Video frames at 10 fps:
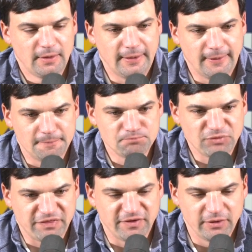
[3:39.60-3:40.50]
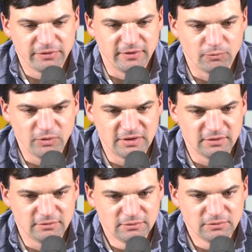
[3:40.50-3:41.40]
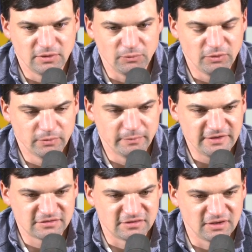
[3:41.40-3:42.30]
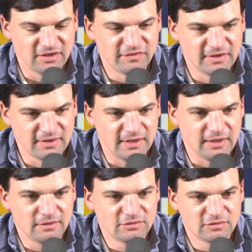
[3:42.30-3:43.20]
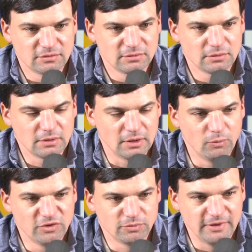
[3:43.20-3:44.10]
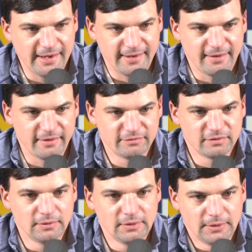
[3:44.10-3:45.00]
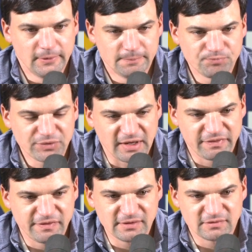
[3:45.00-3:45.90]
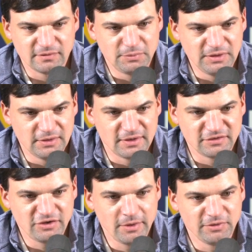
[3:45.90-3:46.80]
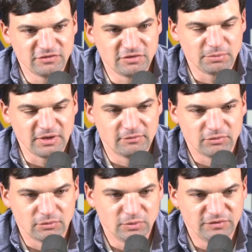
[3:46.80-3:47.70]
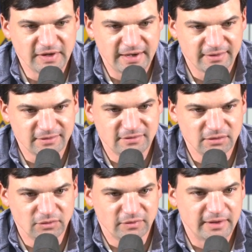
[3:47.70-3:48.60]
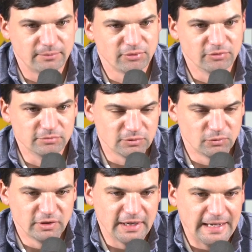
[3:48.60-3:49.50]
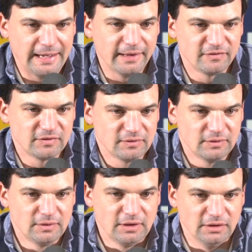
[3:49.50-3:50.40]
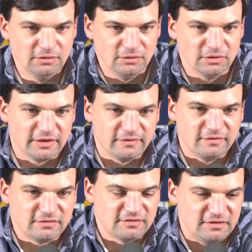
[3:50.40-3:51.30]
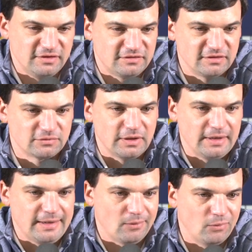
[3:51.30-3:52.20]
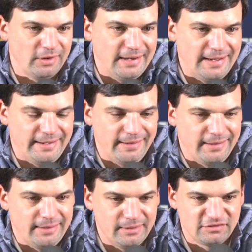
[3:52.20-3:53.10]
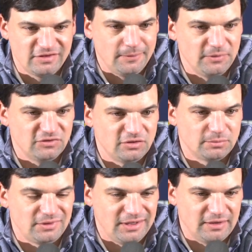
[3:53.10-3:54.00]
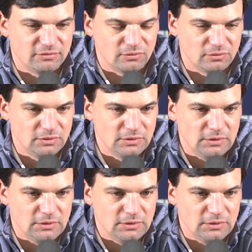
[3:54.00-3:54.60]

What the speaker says: I thought that we would make significant gains, which we have. I think to be at a championship level, we've got to continue that improvement. We're not, and you can look at the statistics right now, we're not at a championship level